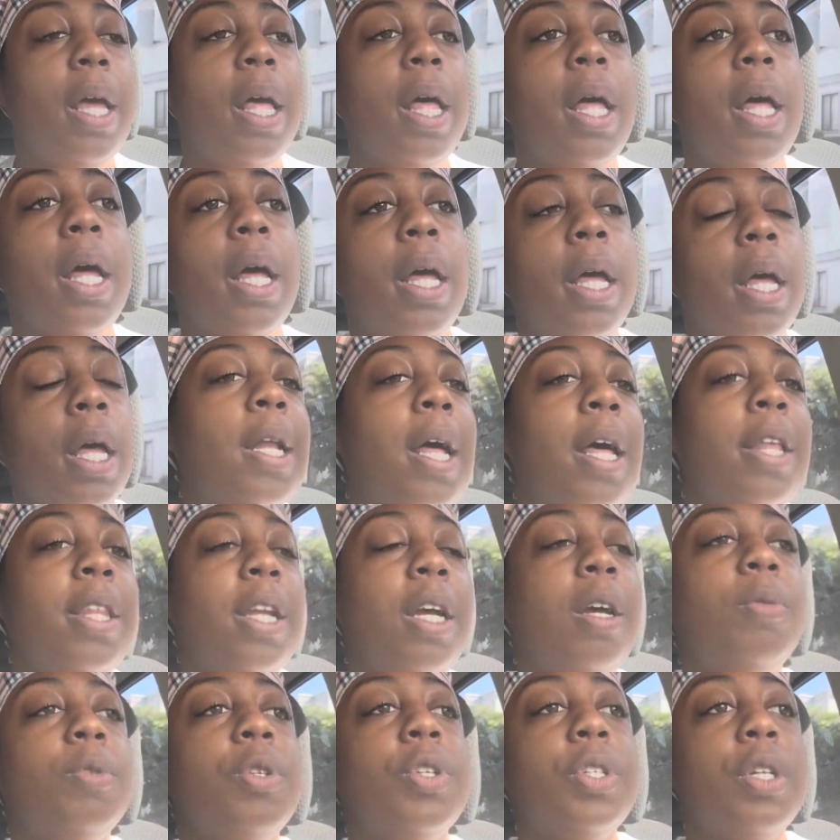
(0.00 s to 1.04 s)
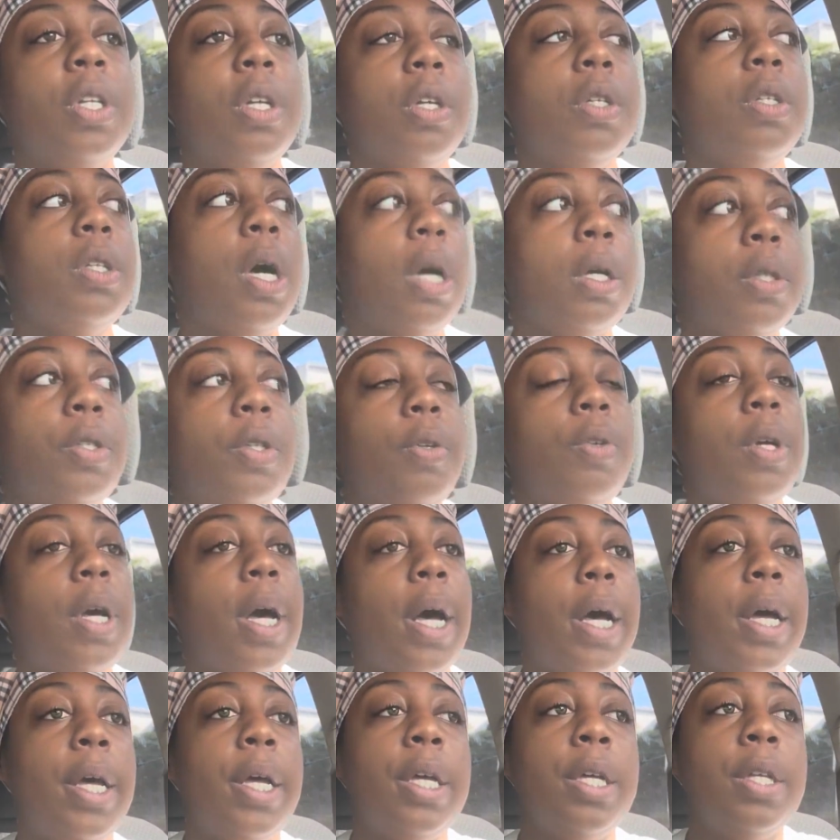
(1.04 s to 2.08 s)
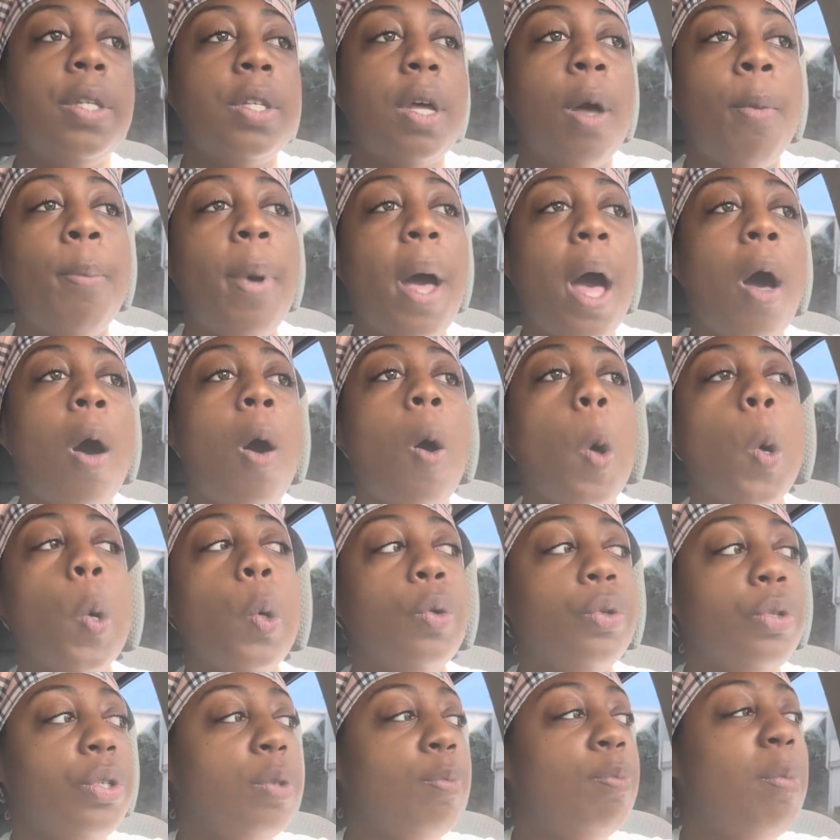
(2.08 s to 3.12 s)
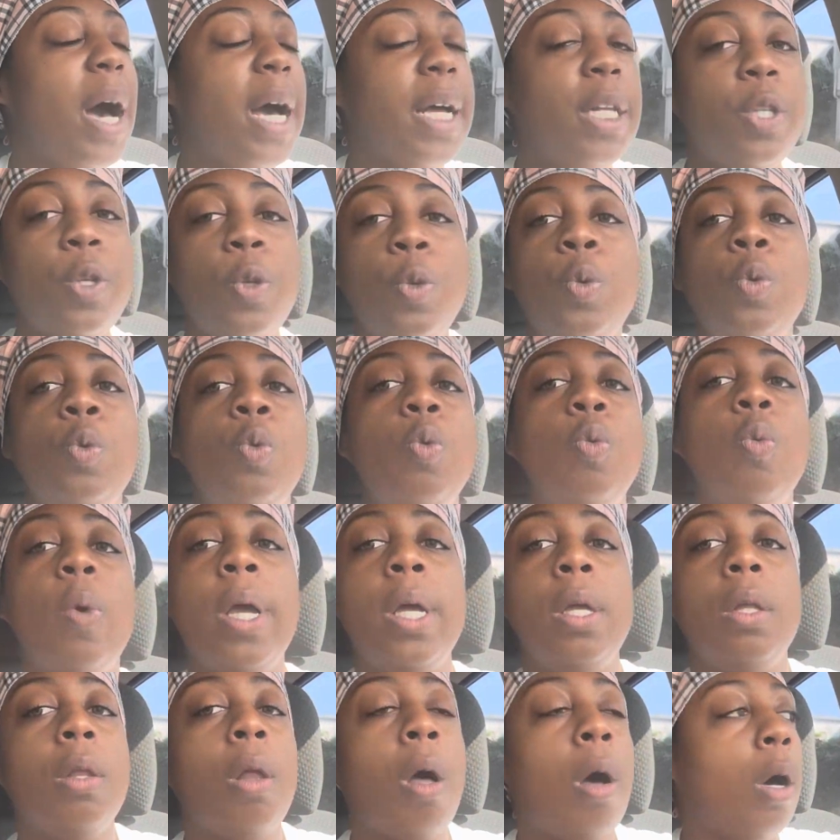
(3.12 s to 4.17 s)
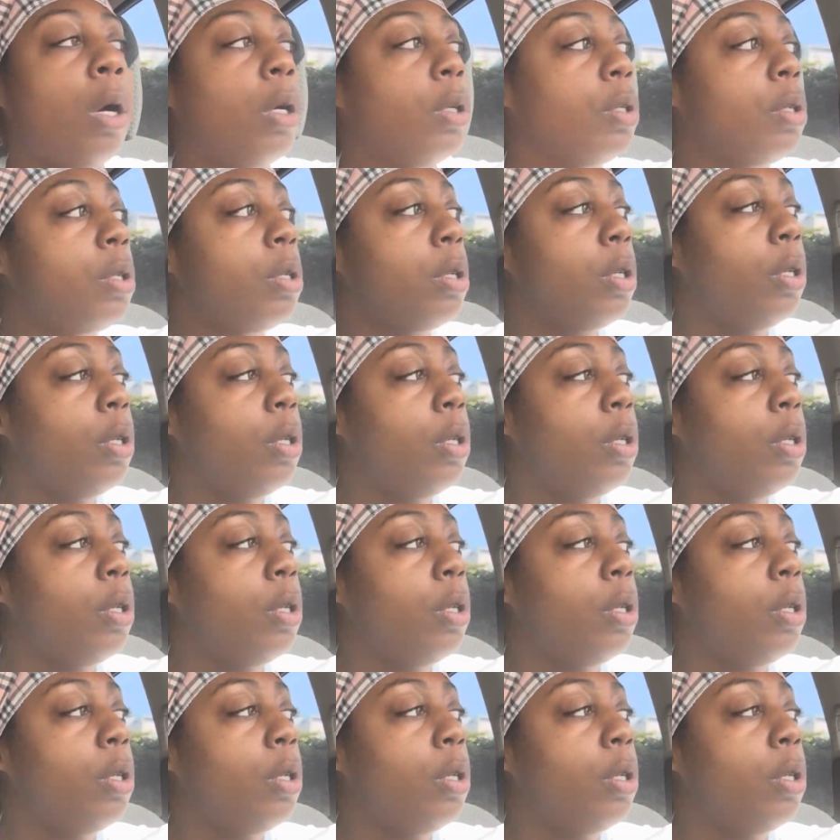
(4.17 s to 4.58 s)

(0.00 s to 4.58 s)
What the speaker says: I think I'm just gonna talk to you guys about my new weight loss